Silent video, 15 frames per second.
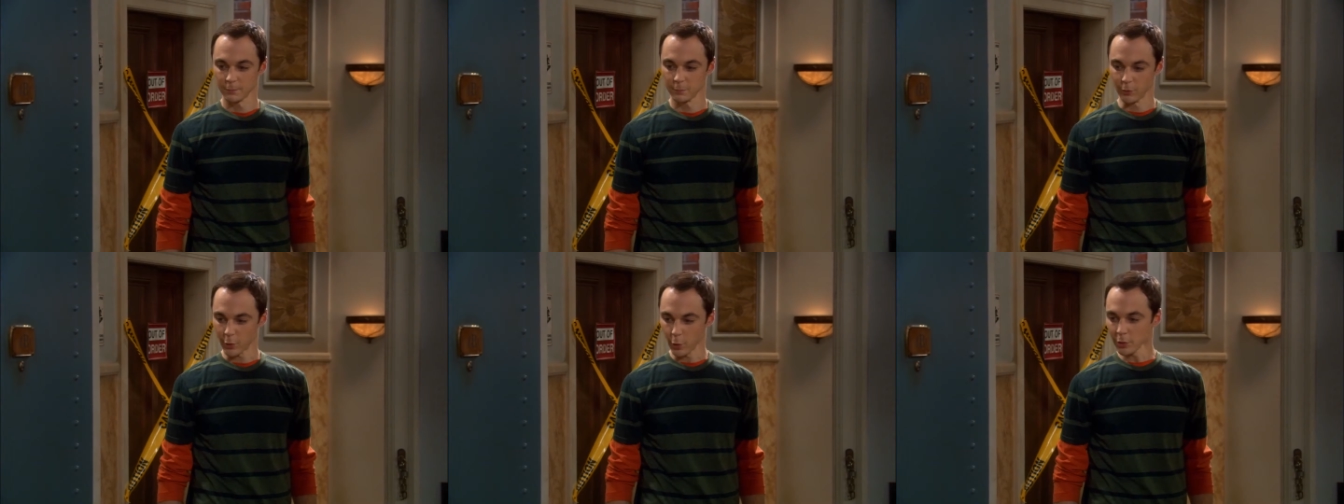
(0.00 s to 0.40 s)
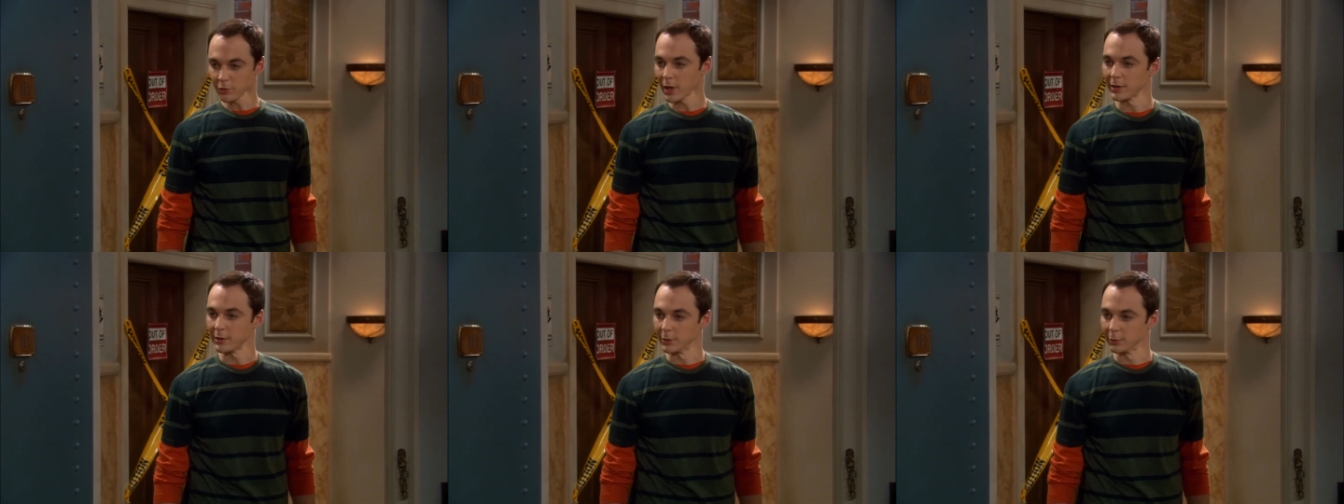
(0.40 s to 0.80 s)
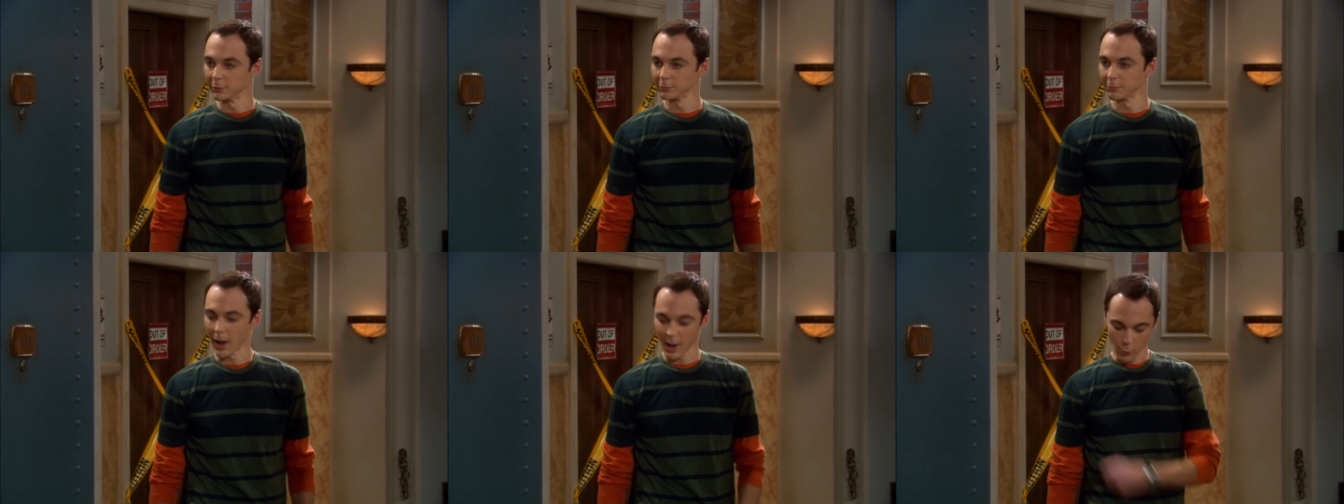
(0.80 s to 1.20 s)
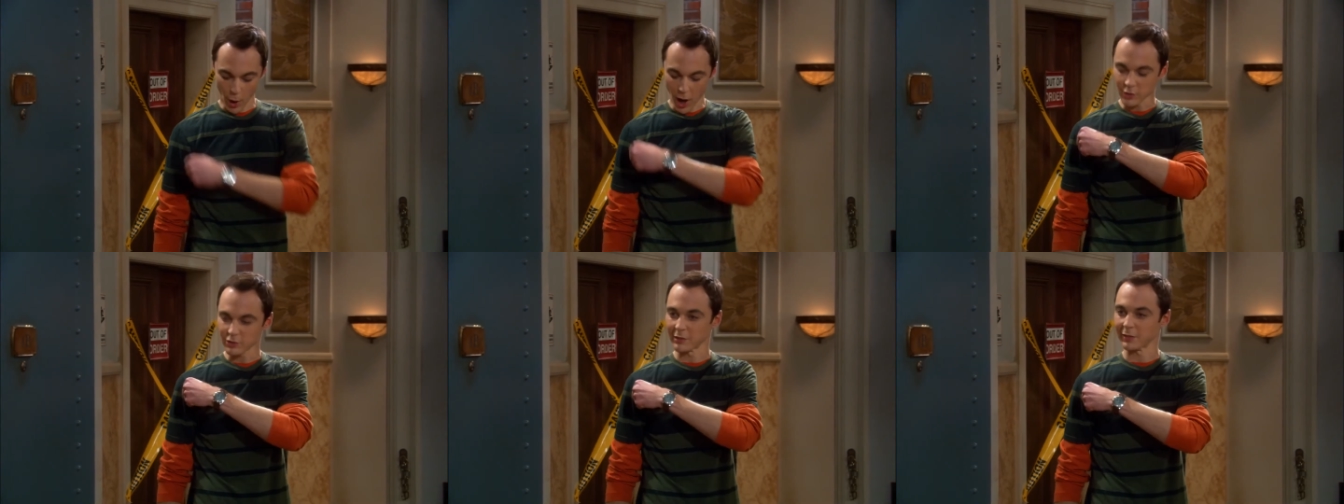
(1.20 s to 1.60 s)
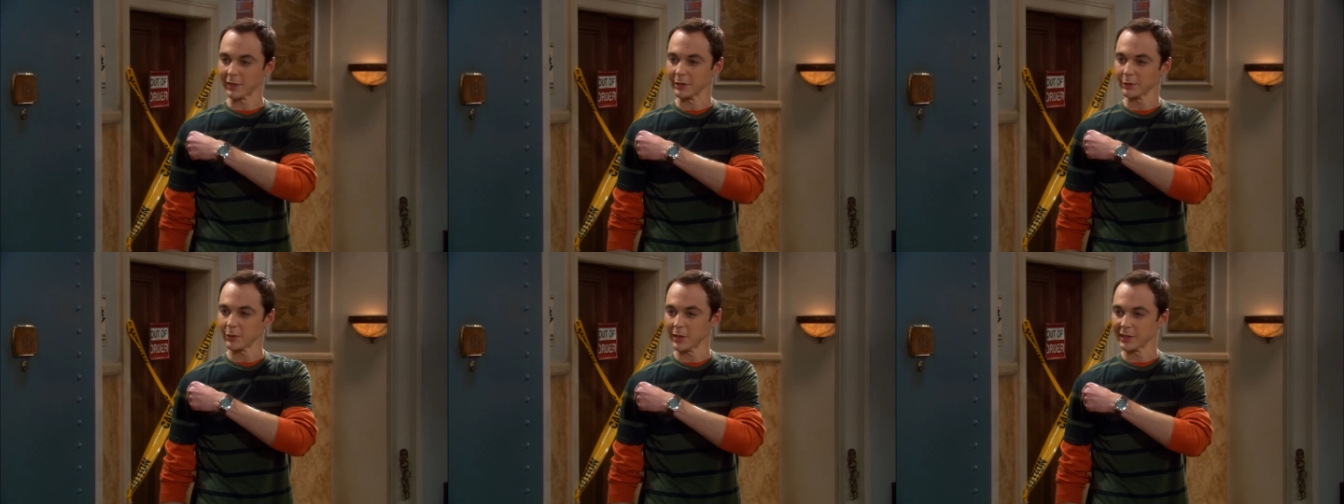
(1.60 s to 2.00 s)
Of course I do. My watch is
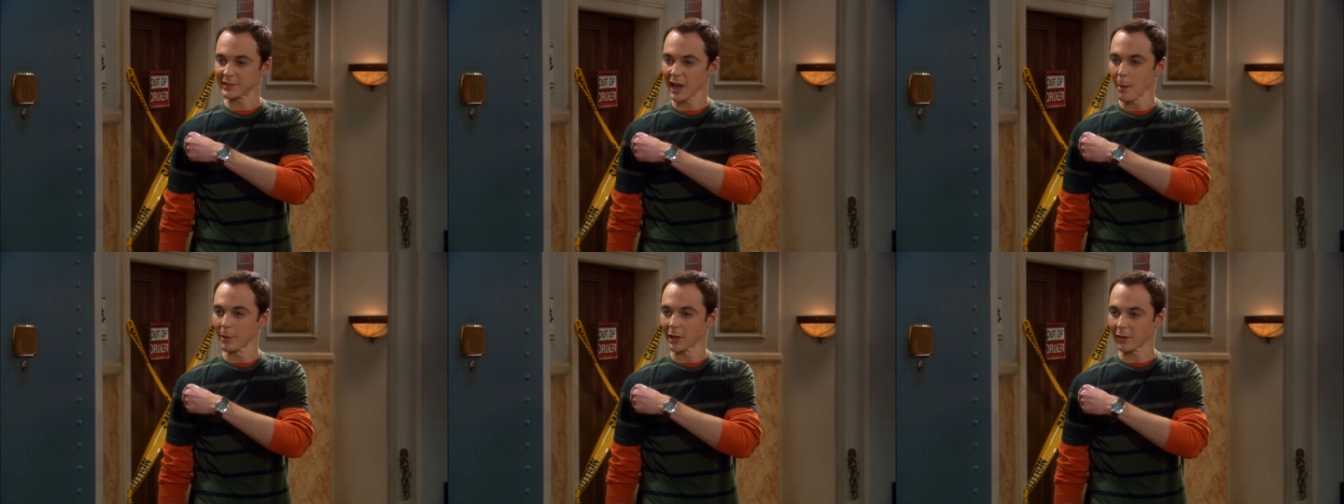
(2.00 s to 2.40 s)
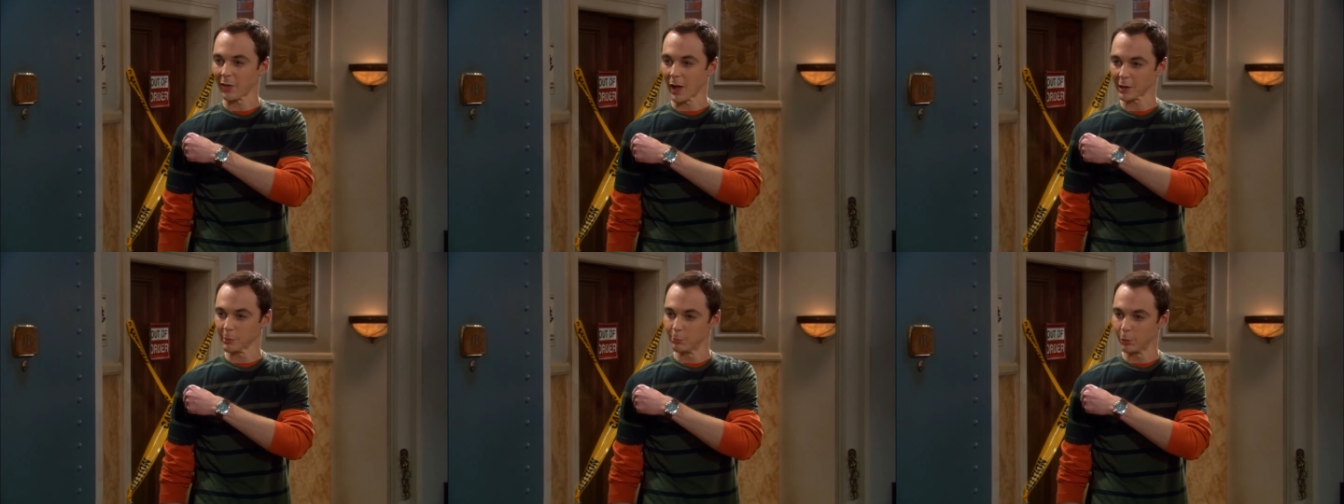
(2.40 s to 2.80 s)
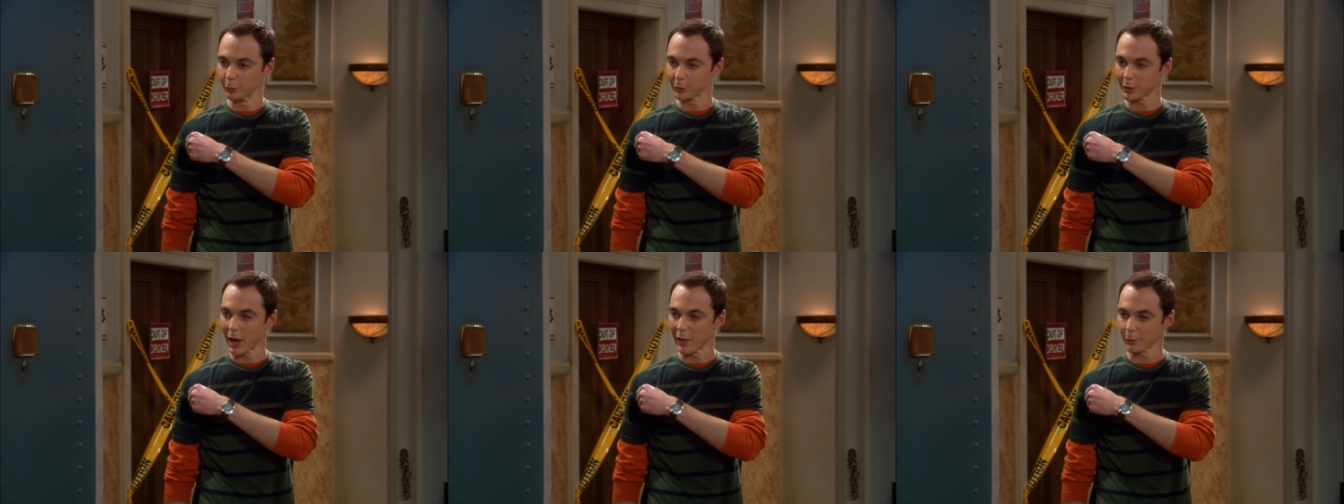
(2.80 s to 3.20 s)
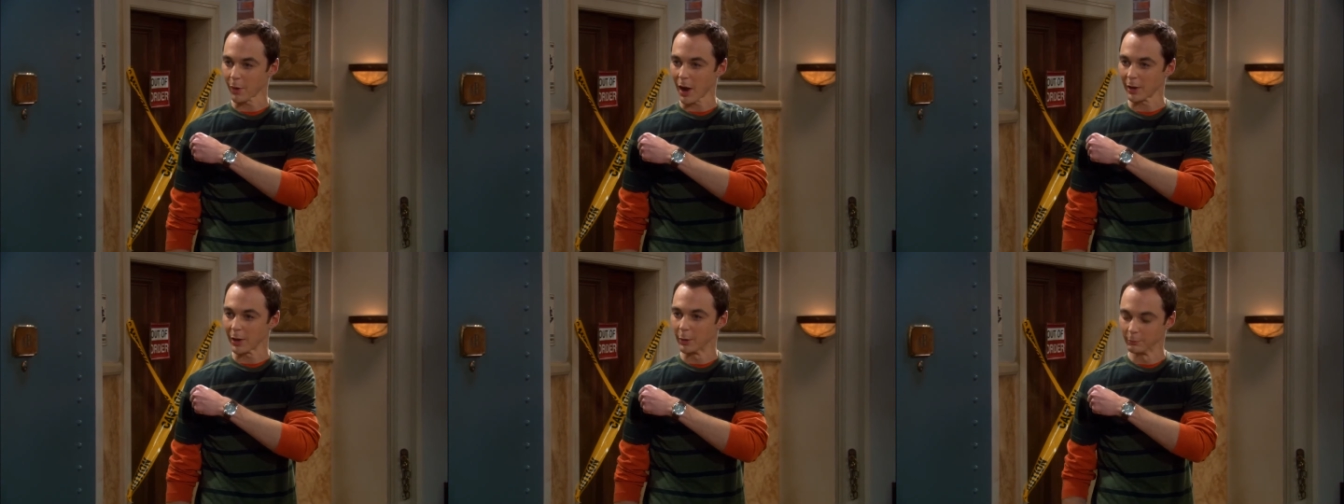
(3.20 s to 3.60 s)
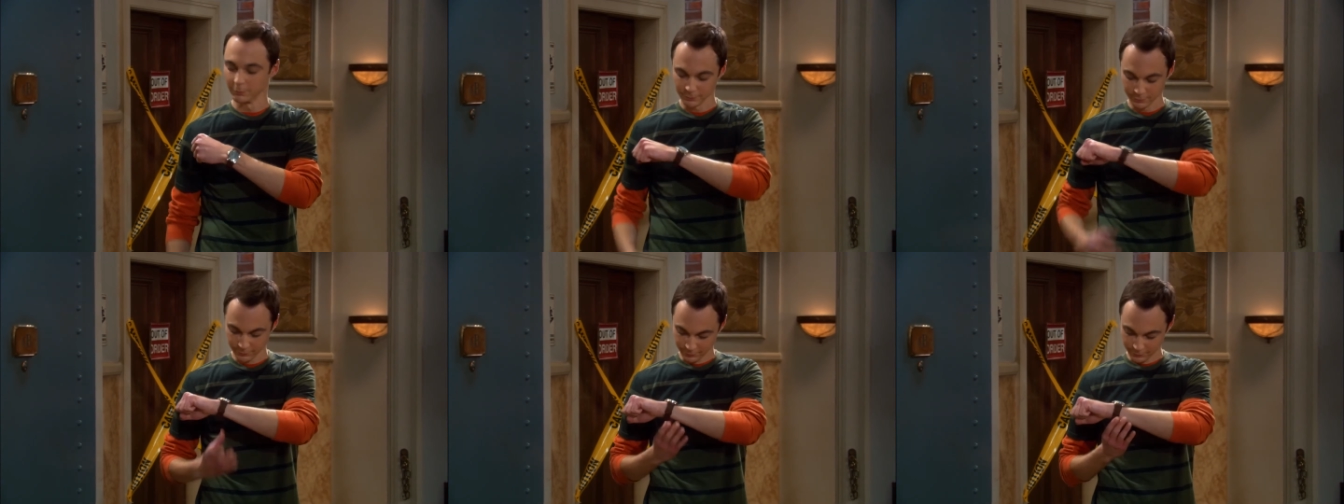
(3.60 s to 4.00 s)
linked to the atomic clock in Boulder, Colorado.
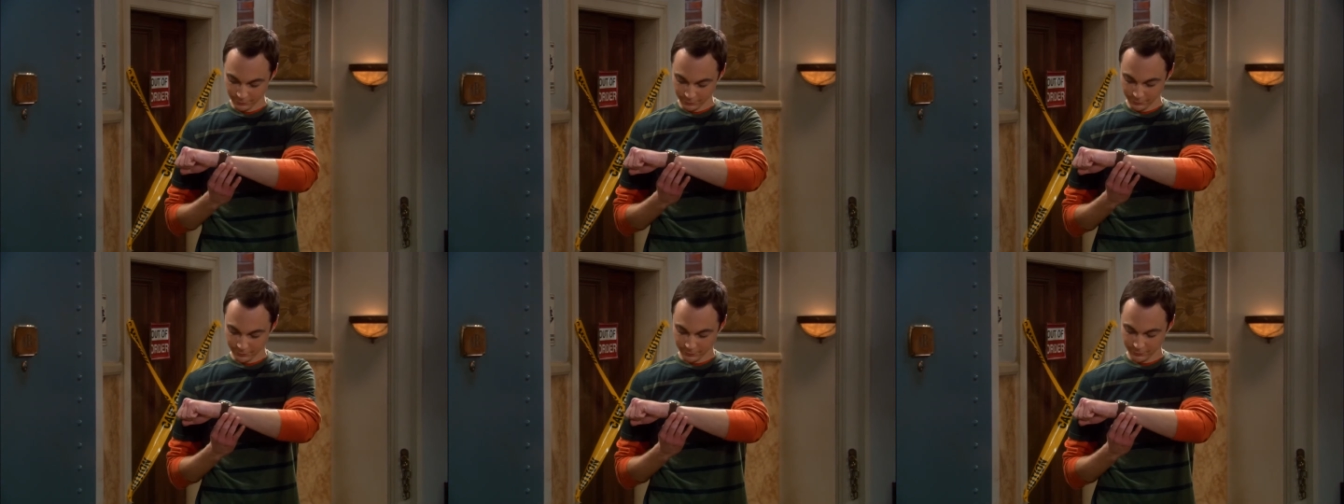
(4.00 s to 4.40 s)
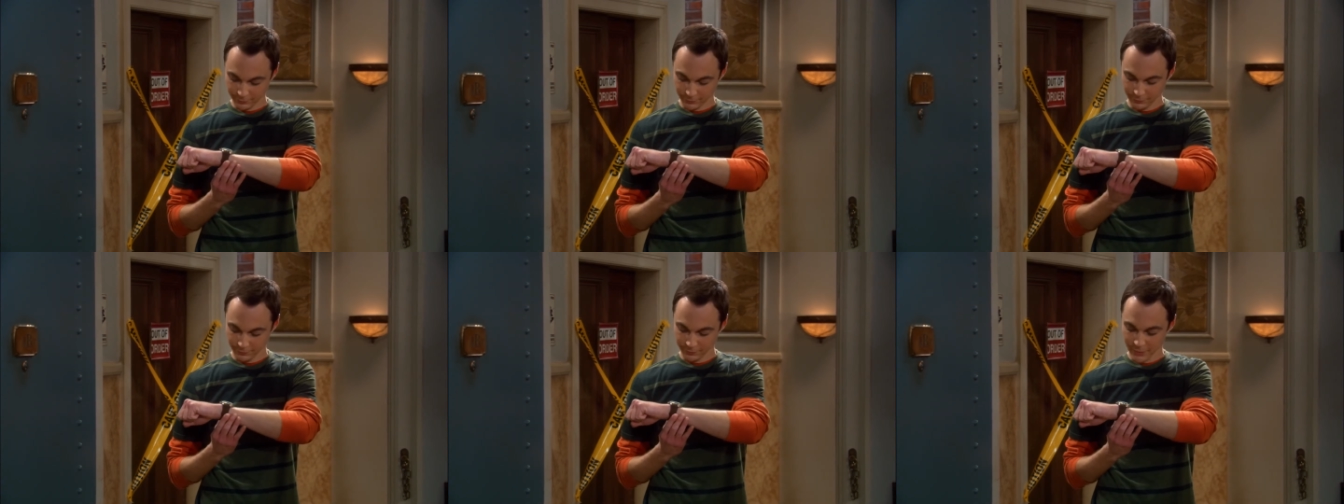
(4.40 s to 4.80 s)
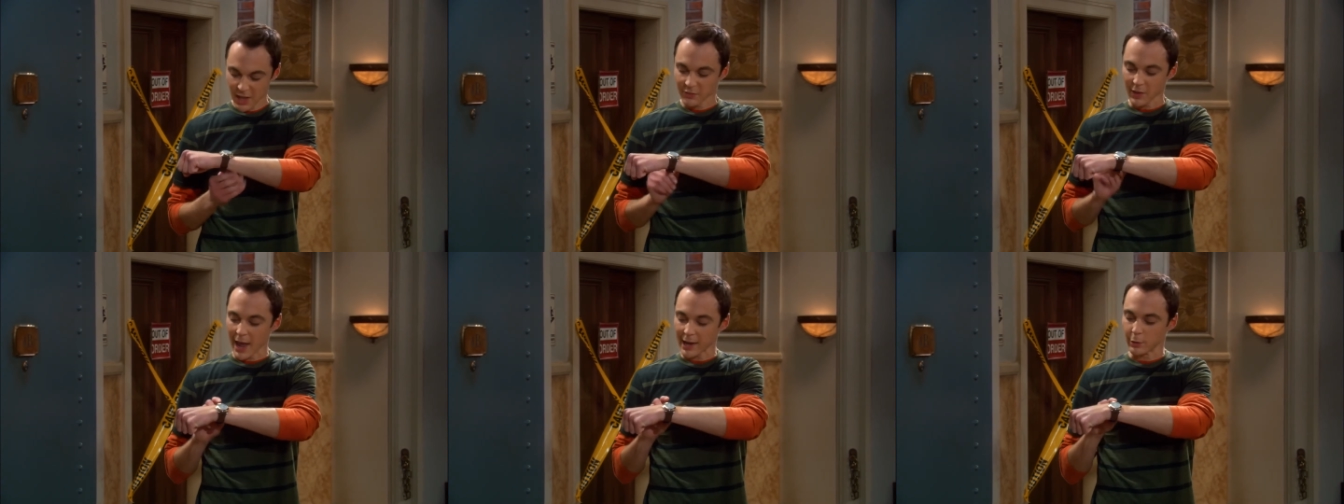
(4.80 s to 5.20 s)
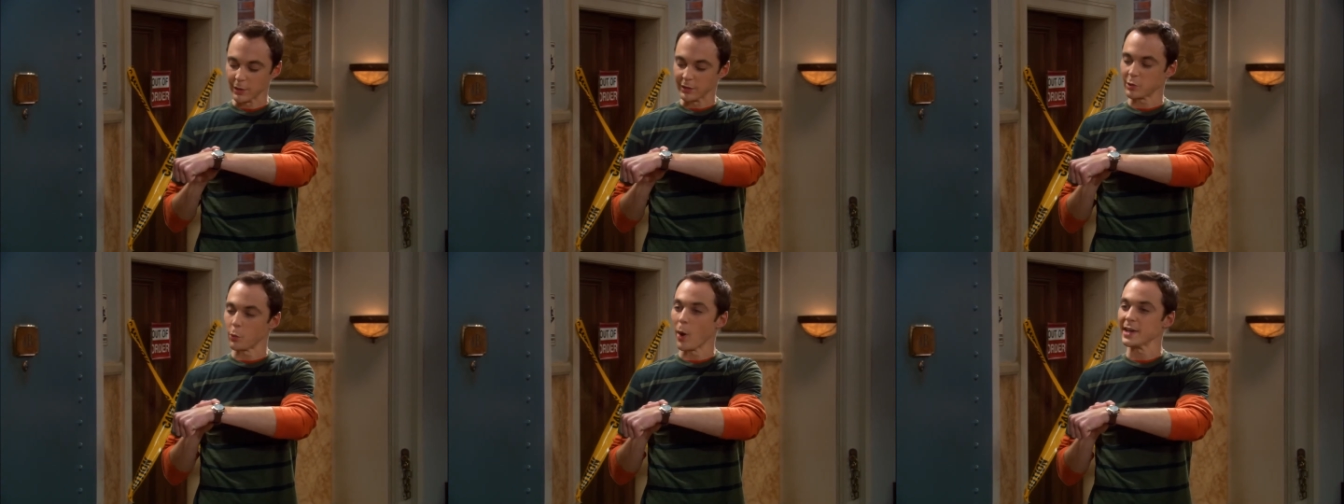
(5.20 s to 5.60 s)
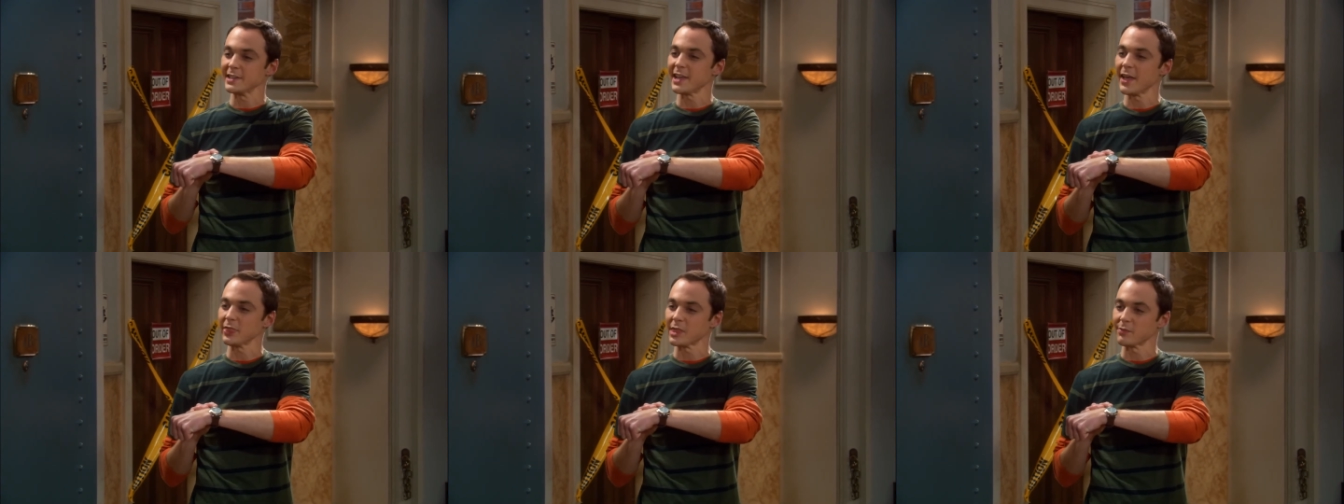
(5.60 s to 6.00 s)
it's accurate to one
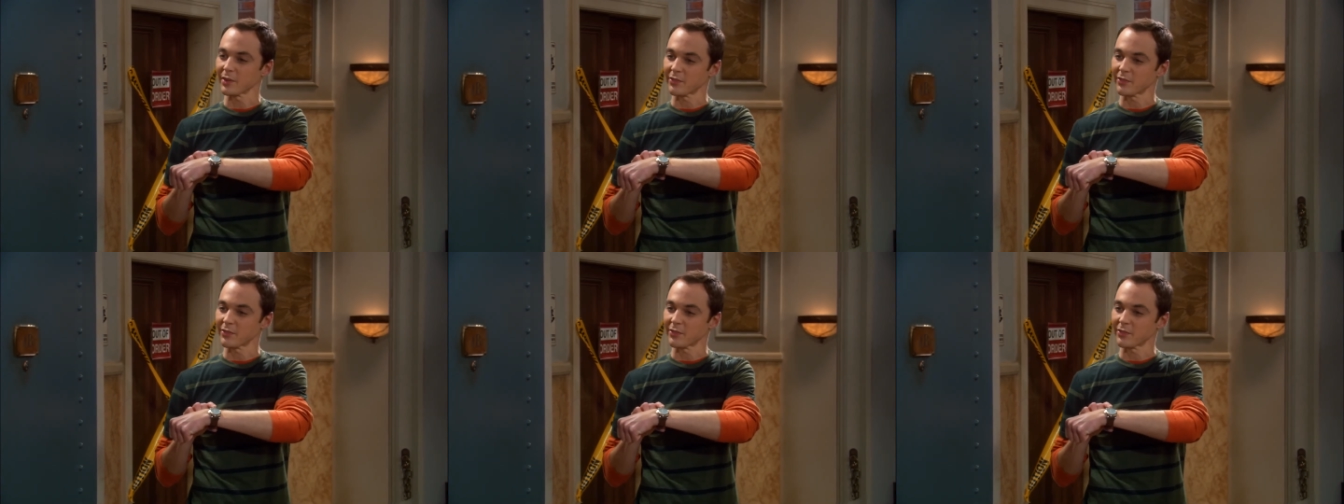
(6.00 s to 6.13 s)
tenth of a